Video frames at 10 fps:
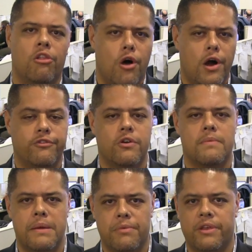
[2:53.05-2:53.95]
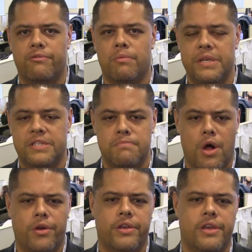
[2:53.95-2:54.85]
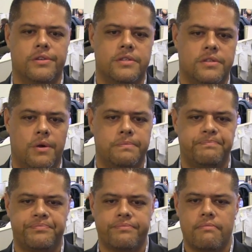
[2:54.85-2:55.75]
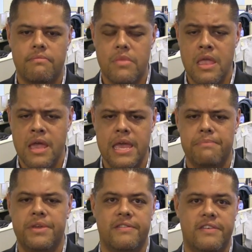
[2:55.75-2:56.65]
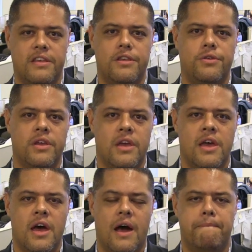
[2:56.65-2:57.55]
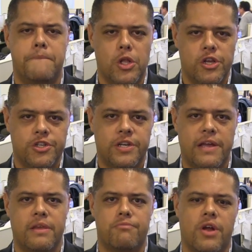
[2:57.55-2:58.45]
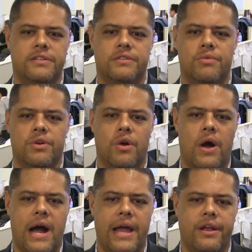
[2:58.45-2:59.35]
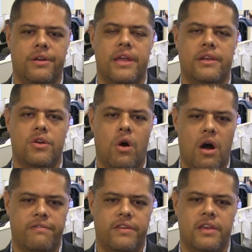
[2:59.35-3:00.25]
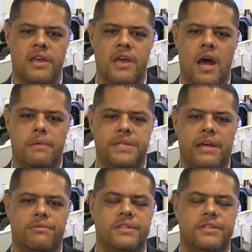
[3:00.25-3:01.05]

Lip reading: long term, I believe, will be smaller yields. So I am continued bullish. I think prices will go higher in coffee. Upside